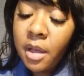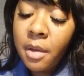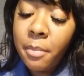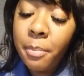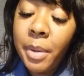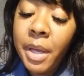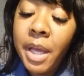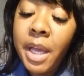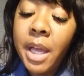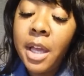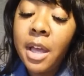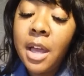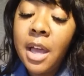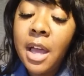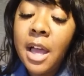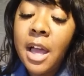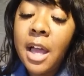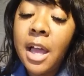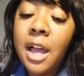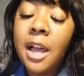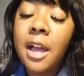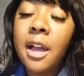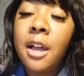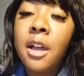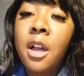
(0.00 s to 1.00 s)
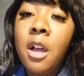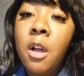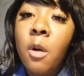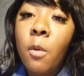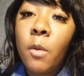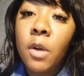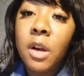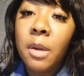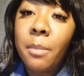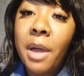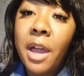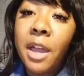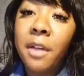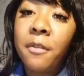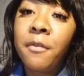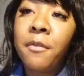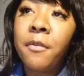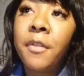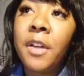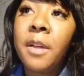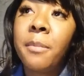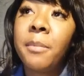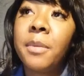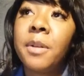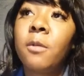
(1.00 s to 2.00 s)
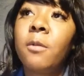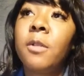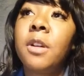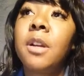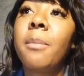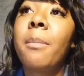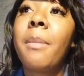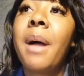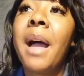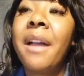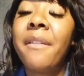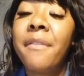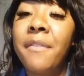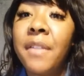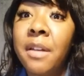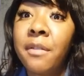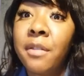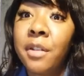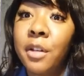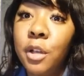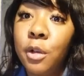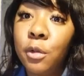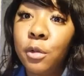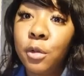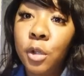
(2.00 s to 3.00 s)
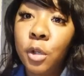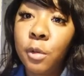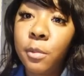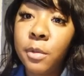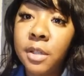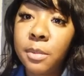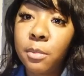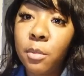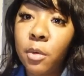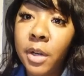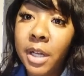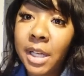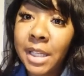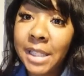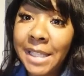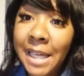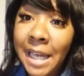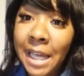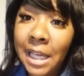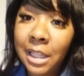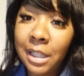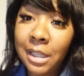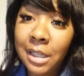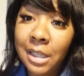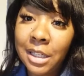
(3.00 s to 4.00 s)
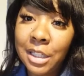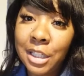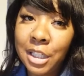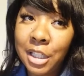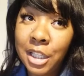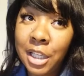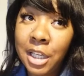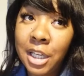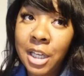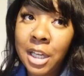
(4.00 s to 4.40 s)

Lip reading: But one of my favorite YouTubers, Morgan Taylor,